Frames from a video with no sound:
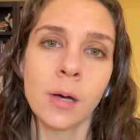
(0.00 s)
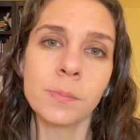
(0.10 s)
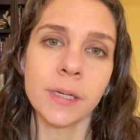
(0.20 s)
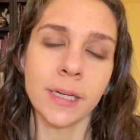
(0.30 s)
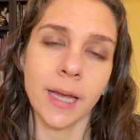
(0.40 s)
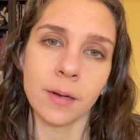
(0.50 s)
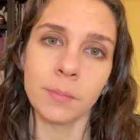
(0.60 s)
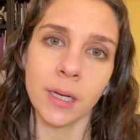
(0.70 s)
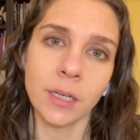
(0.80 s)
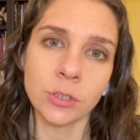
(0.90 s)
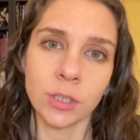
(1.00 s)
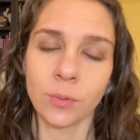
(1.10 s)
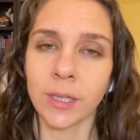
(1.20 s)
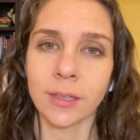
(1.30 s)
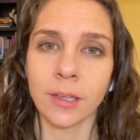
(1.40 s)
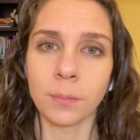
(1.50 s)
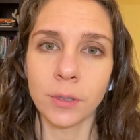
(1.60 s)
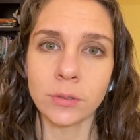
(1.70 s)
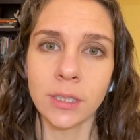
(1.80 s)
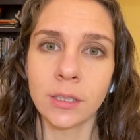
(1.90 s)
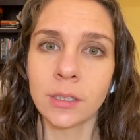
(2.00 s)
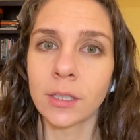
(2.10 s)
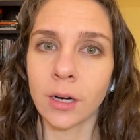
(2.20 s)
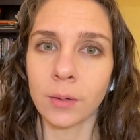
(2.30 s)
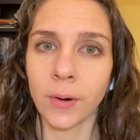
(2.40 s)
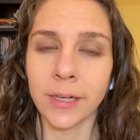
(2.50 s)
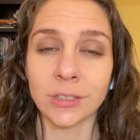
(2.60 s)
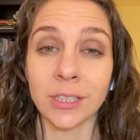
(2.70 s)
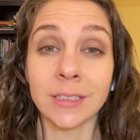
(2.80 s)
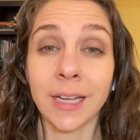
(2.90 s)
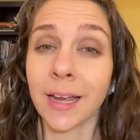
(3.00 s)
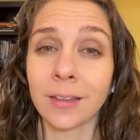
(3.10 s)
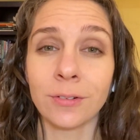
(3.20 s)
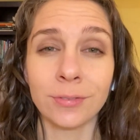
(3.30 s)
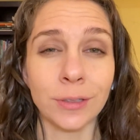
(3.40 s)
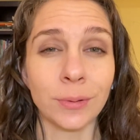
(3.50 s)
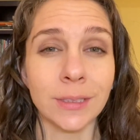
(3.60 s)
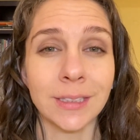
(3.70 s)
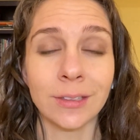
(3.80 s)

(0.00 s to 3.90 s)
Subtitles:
But again, making sure that we get that protein, the carbohydrates, and the fluids.